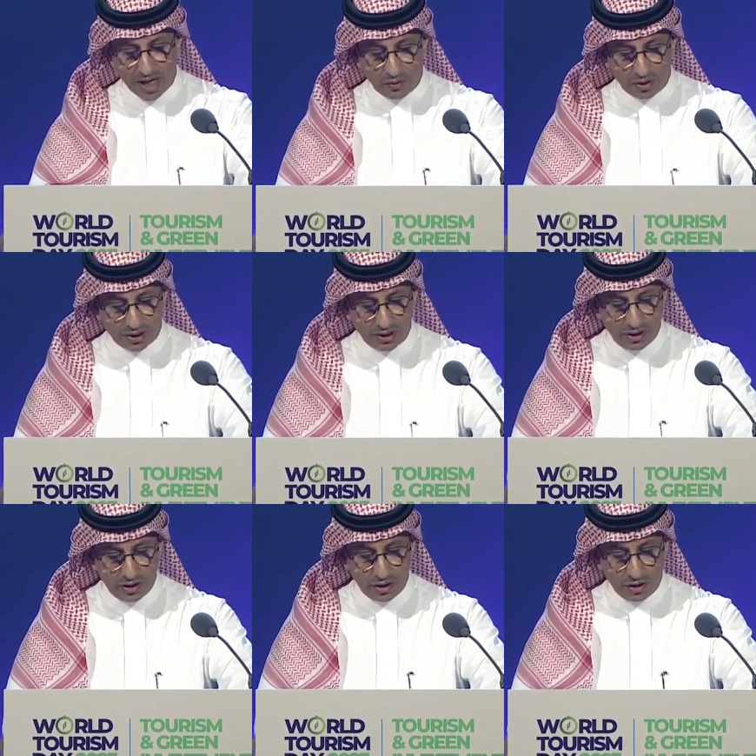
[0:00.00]
power
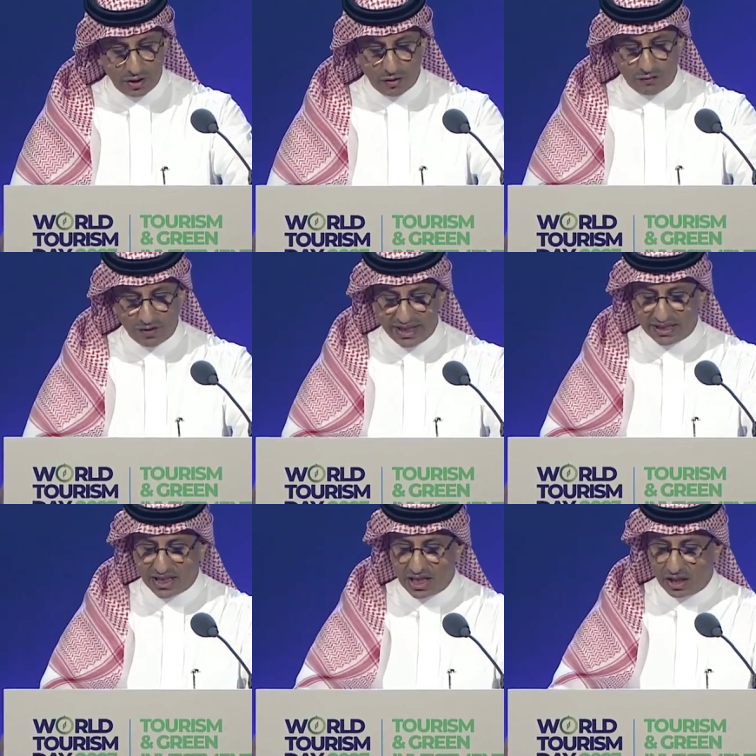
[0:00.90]
of a
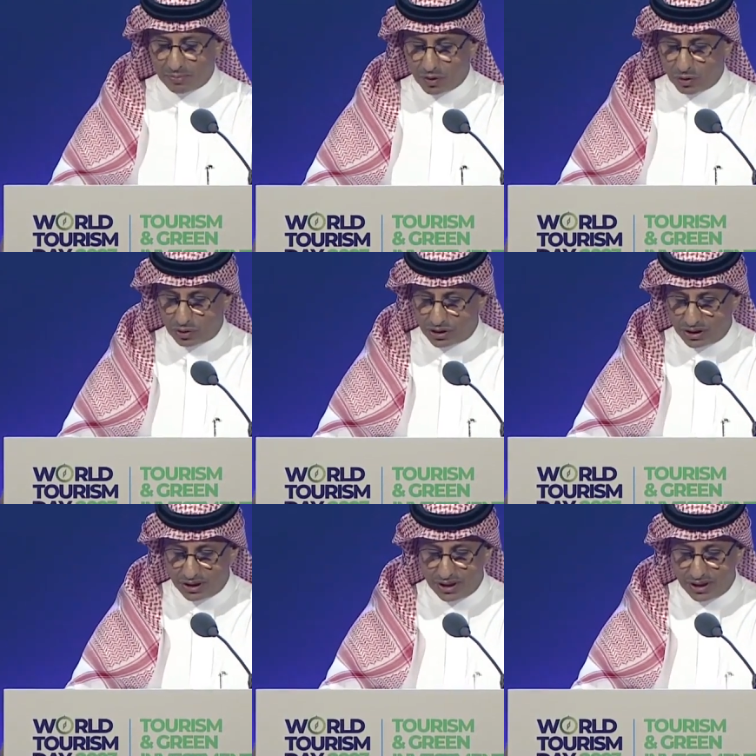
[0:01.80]
regional approach,